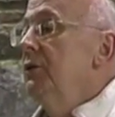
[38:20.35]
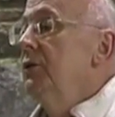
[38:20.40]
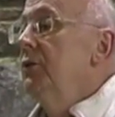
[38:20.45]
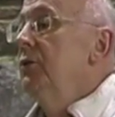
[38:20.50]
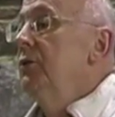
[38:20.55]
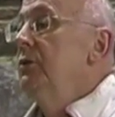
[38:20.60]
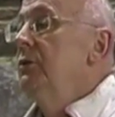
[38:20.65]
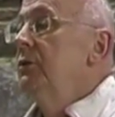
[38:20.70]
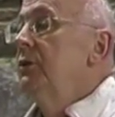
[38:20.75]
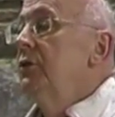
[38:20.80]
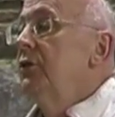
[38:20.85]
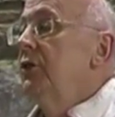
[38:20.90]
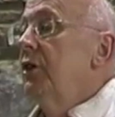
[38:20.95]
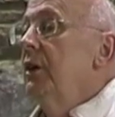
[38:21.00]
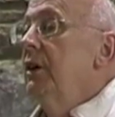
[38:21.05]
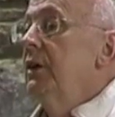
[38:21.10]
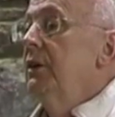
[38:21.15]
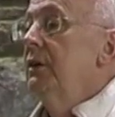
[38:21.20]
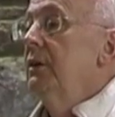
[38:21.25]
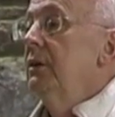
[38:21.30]
to
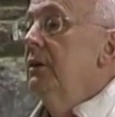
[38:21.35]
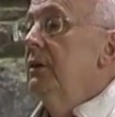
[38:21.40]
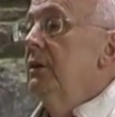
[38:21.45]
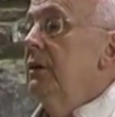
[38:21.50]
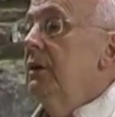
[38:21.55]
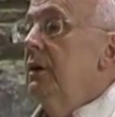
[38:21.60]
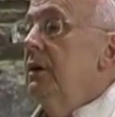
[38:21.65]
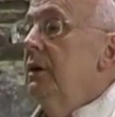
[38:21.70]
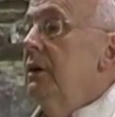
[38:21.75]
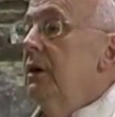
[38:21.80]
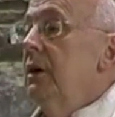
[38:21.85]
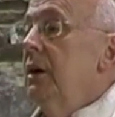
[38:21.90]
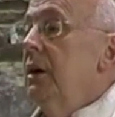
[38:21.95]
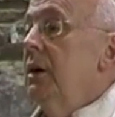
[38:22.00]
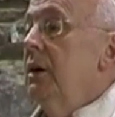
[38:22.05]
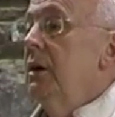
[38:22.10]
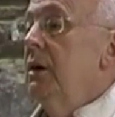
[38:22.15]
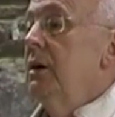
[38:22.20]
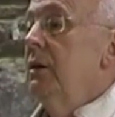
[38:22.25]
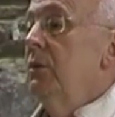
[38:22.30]
decide
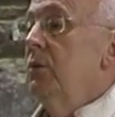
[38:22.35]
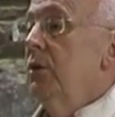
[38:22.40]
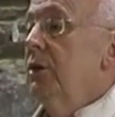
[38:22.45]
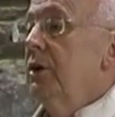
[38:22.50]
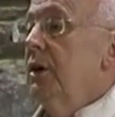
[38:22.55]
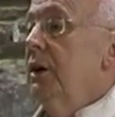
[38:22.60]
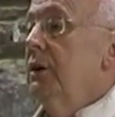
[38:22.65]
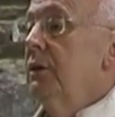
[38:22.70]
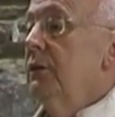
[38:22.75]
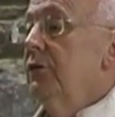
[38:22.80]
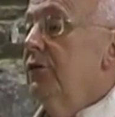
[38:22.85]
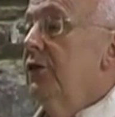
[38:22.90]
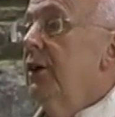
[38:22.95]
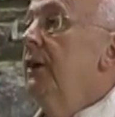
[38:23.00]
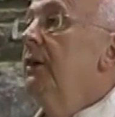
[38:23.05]
what kind of